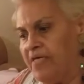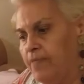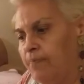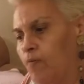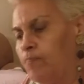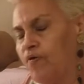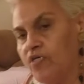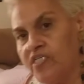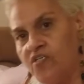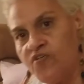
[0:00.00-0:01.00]
people
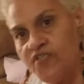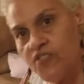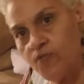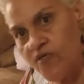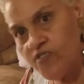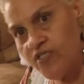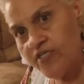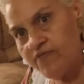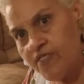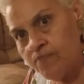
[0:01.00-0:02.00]
put in a situation
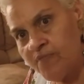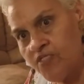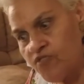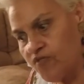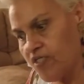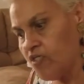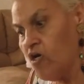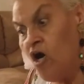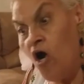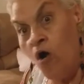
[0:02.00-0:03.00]
of an
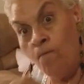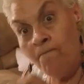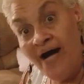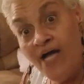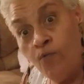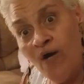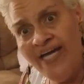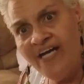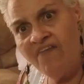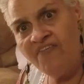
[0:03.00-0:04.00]
administrator by
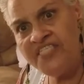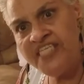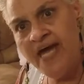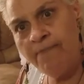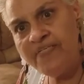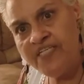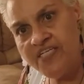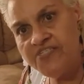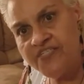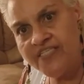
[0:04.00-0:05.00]
way of a
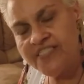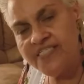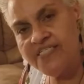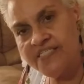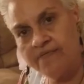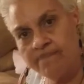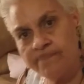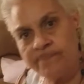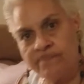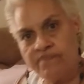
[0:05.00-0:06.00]
nepotistic system,
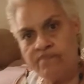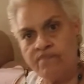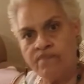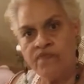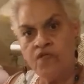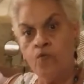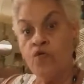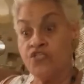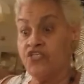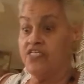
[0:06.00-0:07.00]

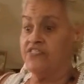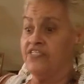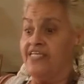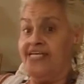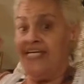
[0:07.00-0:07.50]
which is,